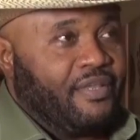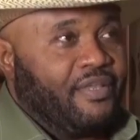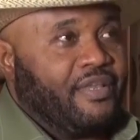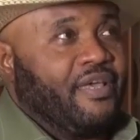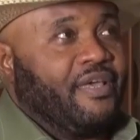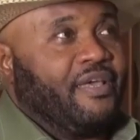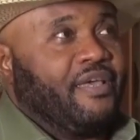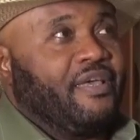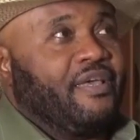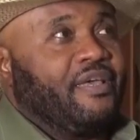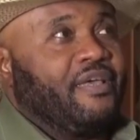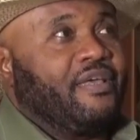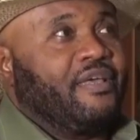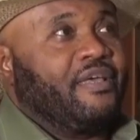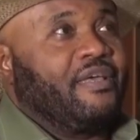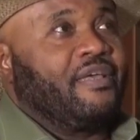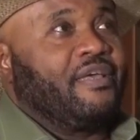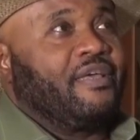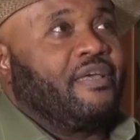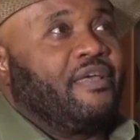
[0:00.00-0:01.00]
the
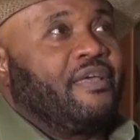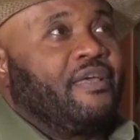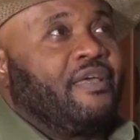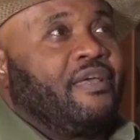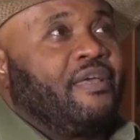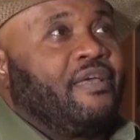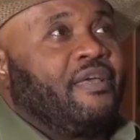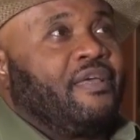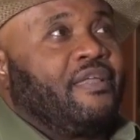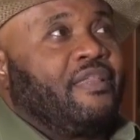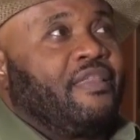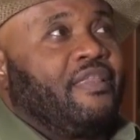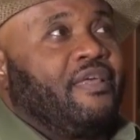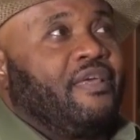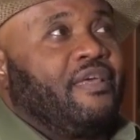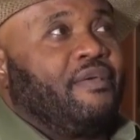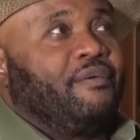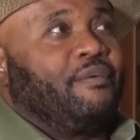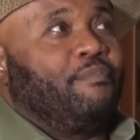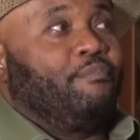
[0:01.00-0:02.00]

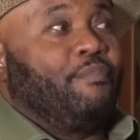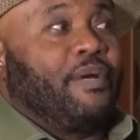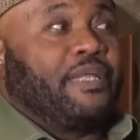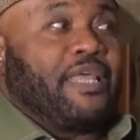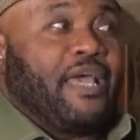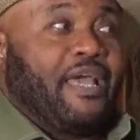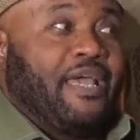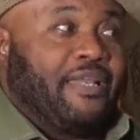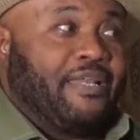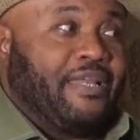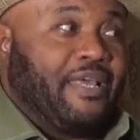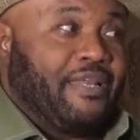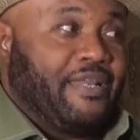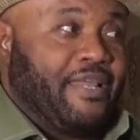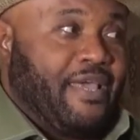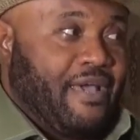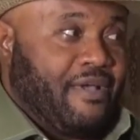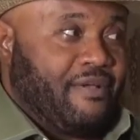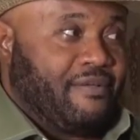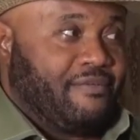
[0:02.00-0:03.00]
matter ended
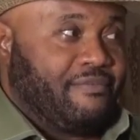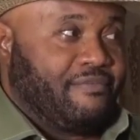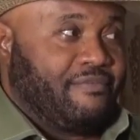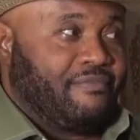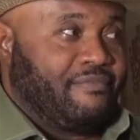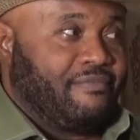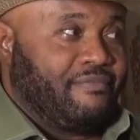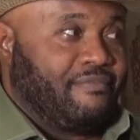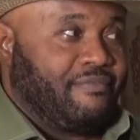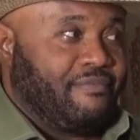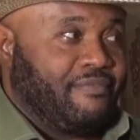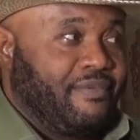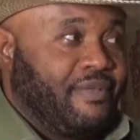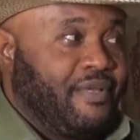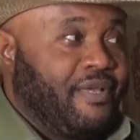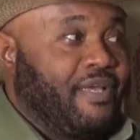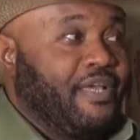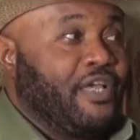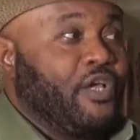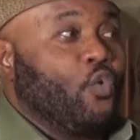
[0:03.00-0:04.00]
there.
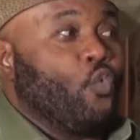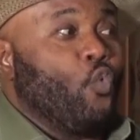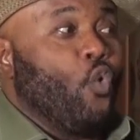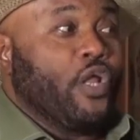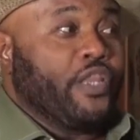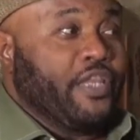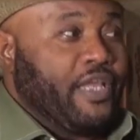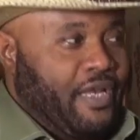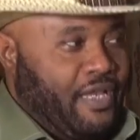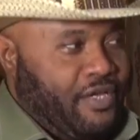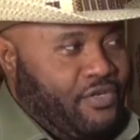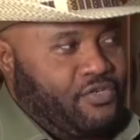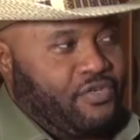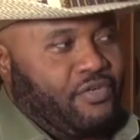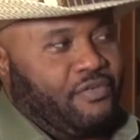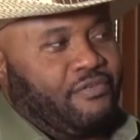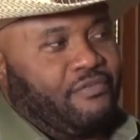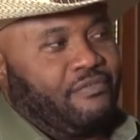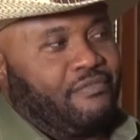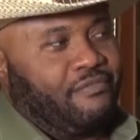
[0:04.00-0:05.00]
He won the
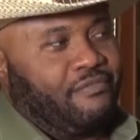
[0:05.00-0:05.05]
election